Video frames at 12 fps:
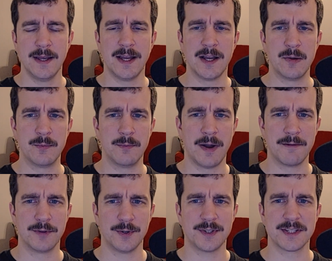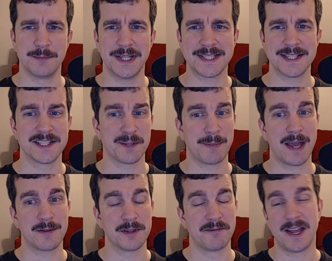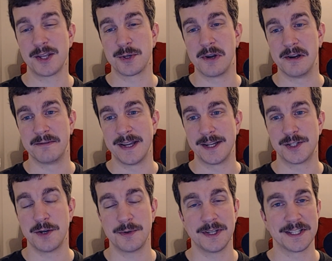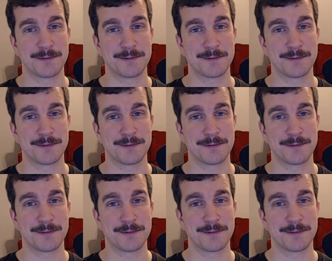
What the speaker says: I've learned some lessons about the value of a token,